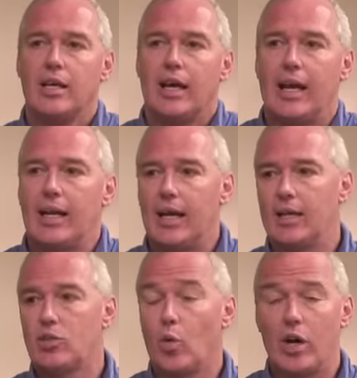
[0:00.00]
And
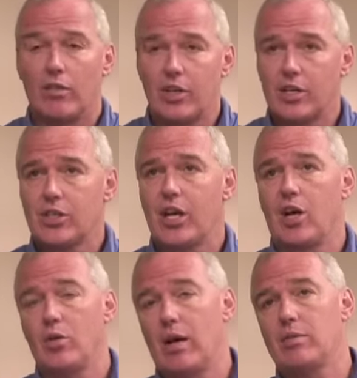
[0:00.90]
12 years
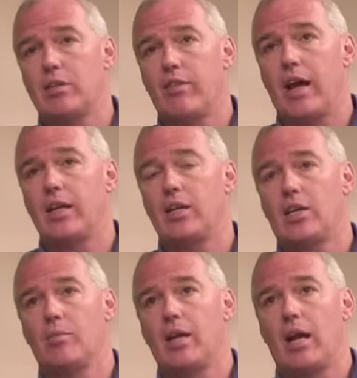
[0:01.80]
ago, I was invited to
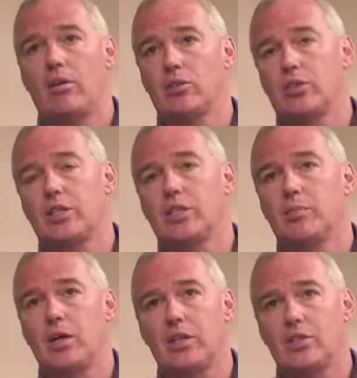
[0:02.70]
come down on a little
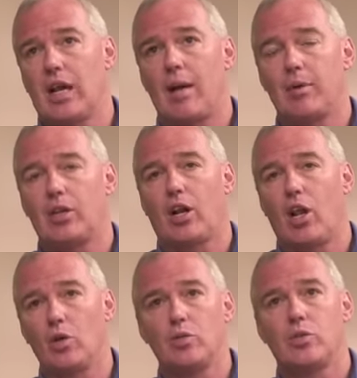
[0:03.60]
6-month assignment to
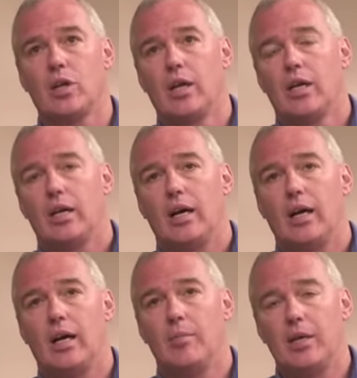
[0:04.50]
close
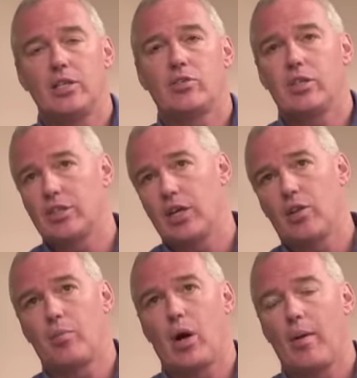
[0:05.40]
a ministry and
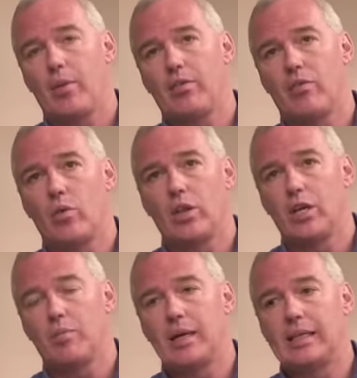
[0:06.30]
sell the property for
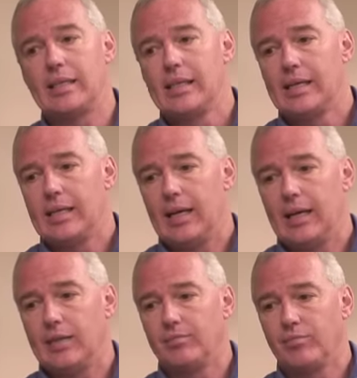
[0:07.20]
them. And
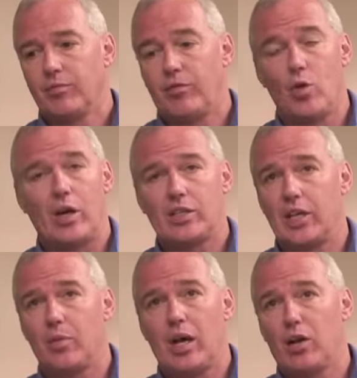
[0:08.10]
a few weeks
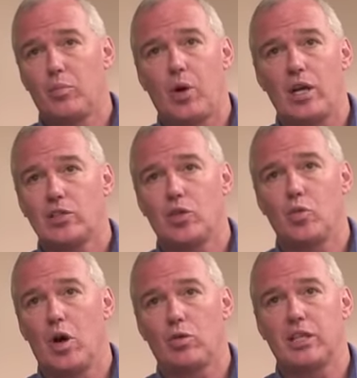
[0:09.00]
in, we had a little
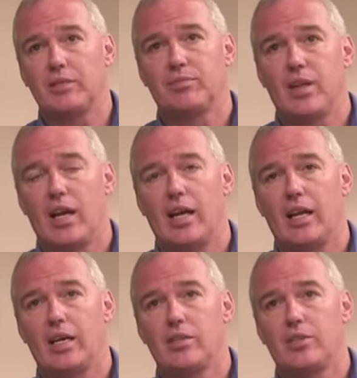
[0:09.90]
prostitute walk in,
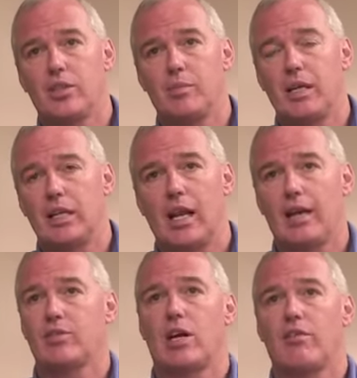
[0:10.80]
and she had been in the
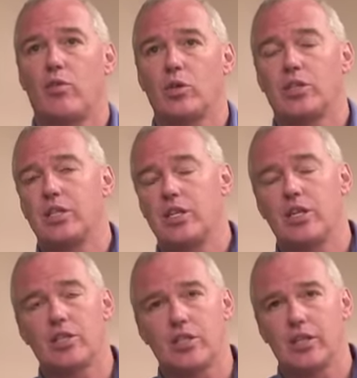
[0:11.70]
lifestyle 14
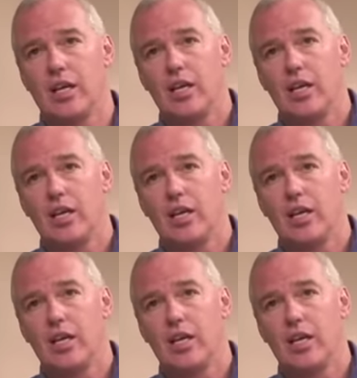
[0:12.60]
years and